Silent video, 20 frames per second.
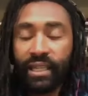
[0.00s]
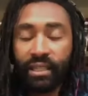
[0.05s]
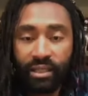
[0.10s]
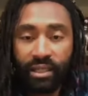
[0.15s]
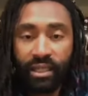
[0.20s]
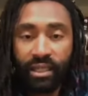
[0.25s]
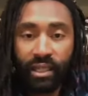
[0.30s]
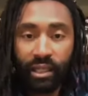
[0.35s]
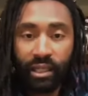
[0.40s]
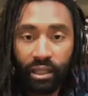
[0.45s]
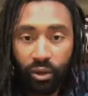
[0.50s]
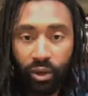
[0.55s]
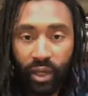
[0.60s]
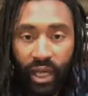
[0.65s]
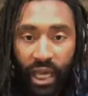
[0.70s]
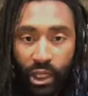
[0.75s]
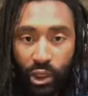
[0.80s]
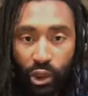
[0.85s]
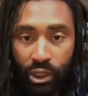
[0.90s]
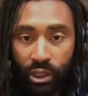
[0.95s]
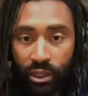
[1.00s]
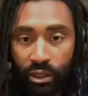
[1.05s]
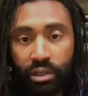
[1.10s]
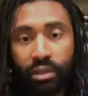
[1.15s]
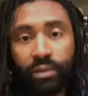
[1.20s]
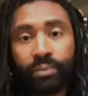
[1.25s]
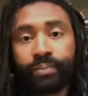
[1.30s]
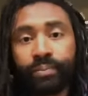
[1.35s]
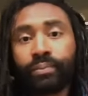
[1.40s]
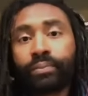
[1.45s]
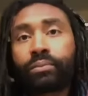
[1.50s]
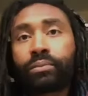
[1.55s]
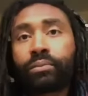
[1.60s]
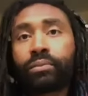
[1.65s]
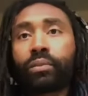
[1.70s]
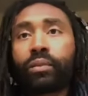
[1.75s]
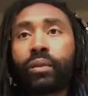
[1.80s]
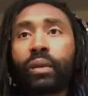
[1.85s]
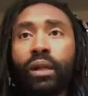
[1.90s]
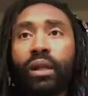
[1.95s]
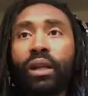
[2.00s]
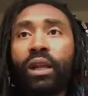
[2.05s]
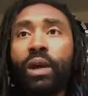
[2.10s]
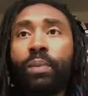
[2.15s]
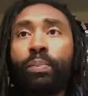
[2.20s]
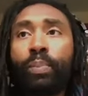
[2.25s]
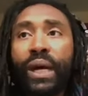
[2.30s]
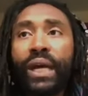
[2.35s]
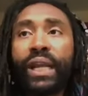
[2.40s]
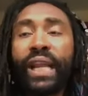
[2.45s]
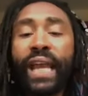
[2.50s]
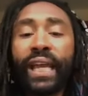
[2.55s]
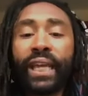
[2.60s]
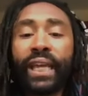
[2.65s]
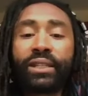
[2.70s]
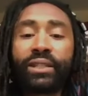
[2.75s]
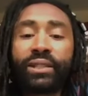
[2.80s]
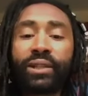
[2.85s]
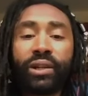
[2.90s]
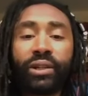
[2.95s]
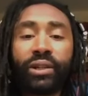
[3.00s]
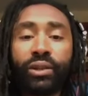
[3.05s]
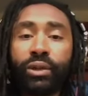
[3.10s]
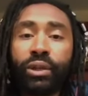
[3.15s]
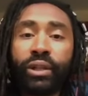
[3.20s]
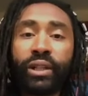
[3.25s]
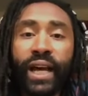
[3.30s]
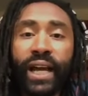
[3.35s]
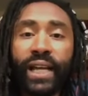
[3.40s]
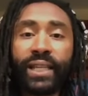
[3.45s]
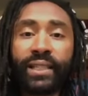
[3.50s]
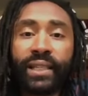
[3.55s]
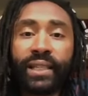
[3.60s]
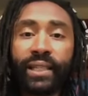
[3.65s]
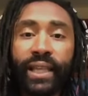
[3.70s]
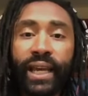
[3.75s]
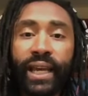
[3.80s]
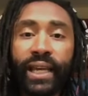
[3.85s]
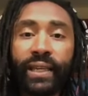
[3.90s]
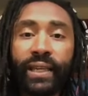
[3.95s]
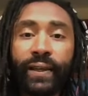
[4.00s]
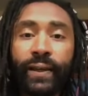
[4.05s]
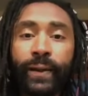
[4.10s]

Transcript: scenic locations, but I could start utilizing like,